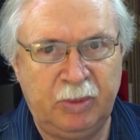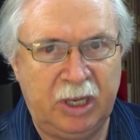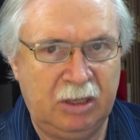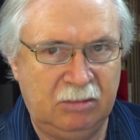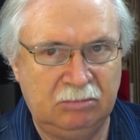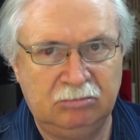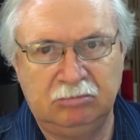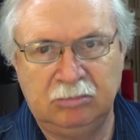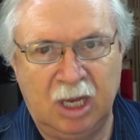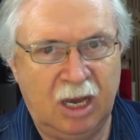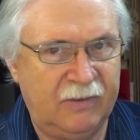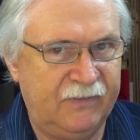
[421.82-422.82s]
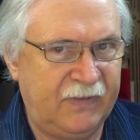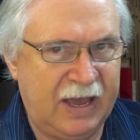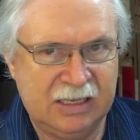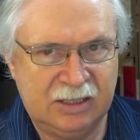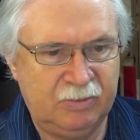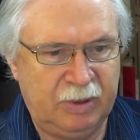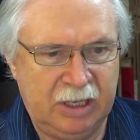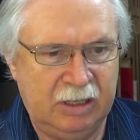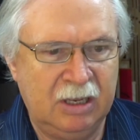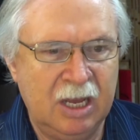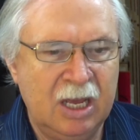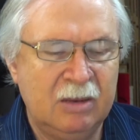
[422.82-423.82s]
speed, not a fast
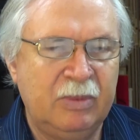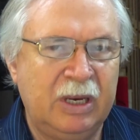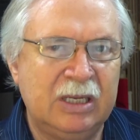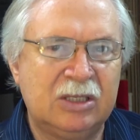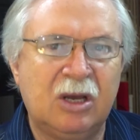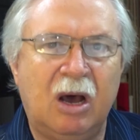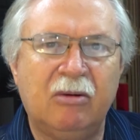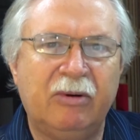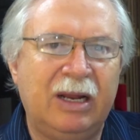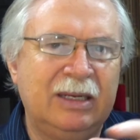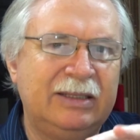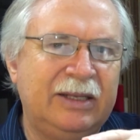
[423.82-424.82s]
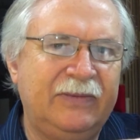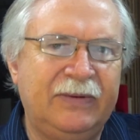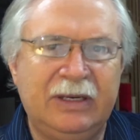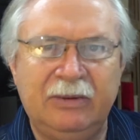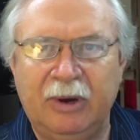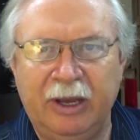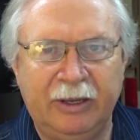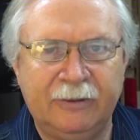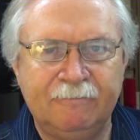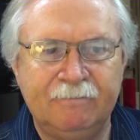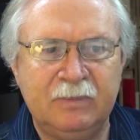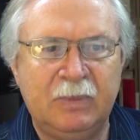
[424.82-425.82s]
speed, but it's all relative anyway.
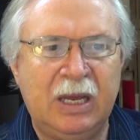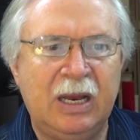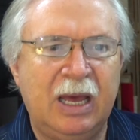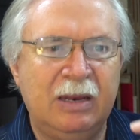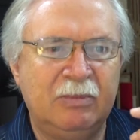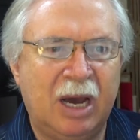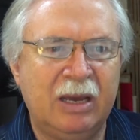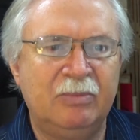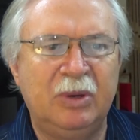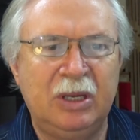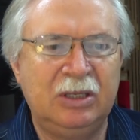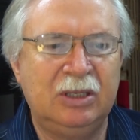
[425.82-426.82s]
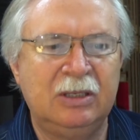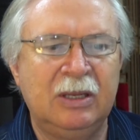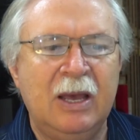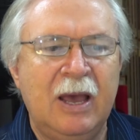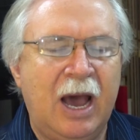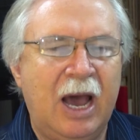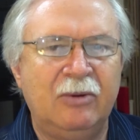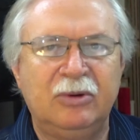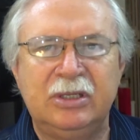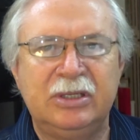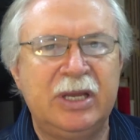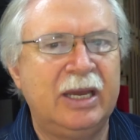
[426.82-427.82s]
But in my opinion, I
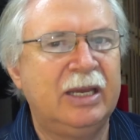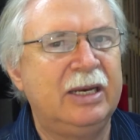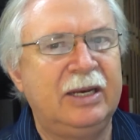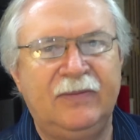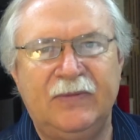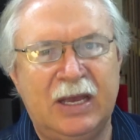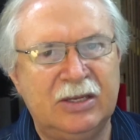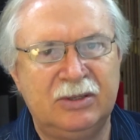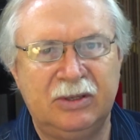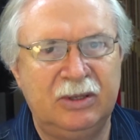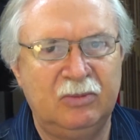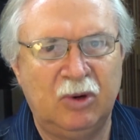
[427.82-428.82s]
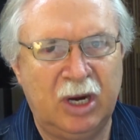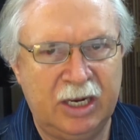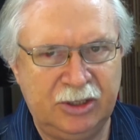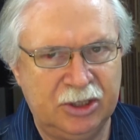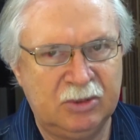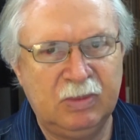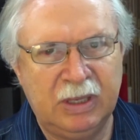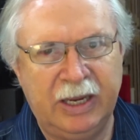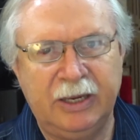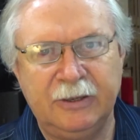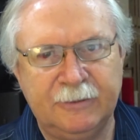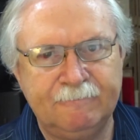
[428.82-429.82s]
wouldn't take it any faster than what I just
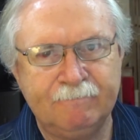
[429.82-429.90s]
played.